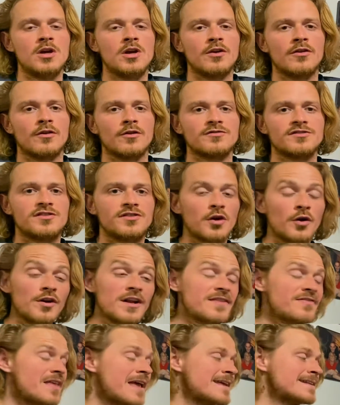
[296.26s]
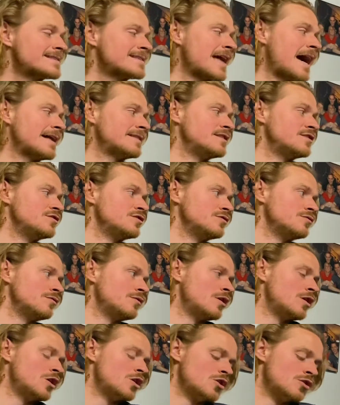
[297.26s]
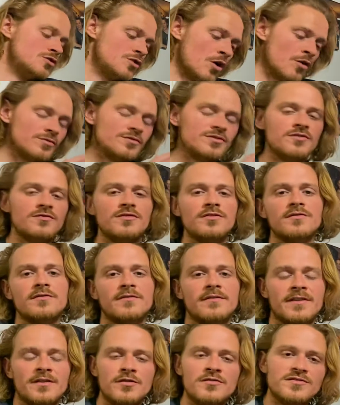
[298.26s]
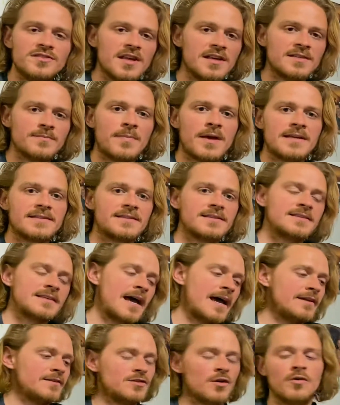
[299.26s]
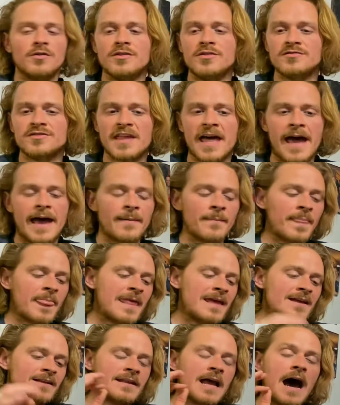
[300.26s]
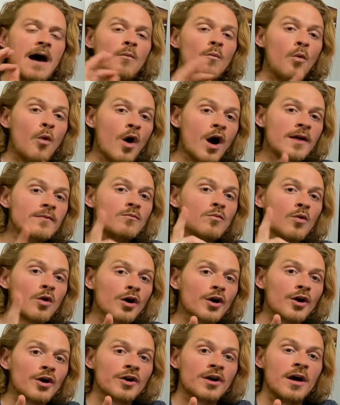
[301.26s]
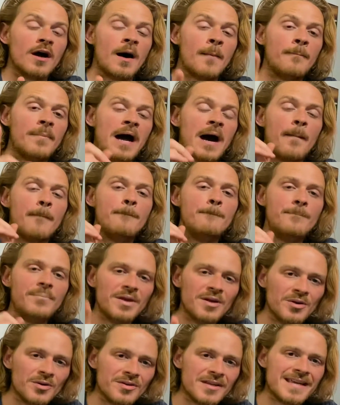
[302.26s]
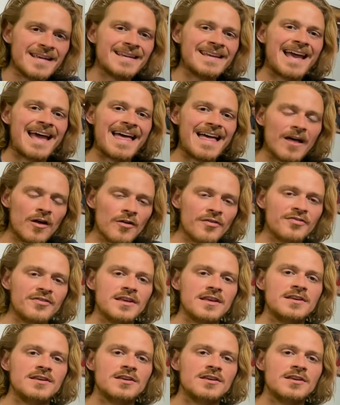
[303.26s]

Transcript: There's 30 things not to do. Don't use this pesticide. Don't use that. Not one word about building healthy